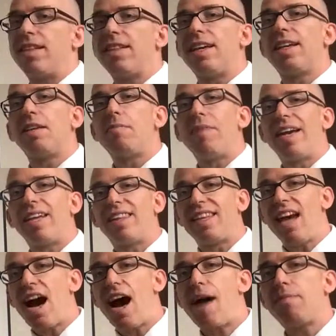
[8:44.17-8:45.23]
then they can make the
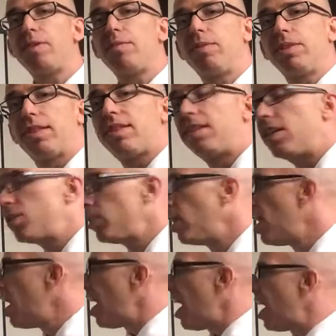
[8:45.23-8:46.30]
optimal decision
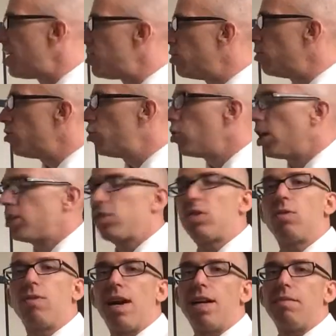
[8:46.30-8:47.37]
and do just
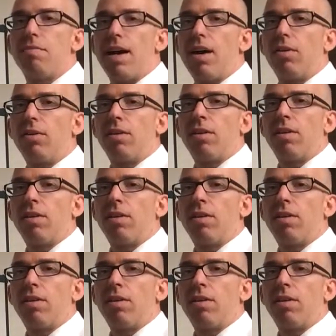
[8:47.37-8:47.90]
the right amount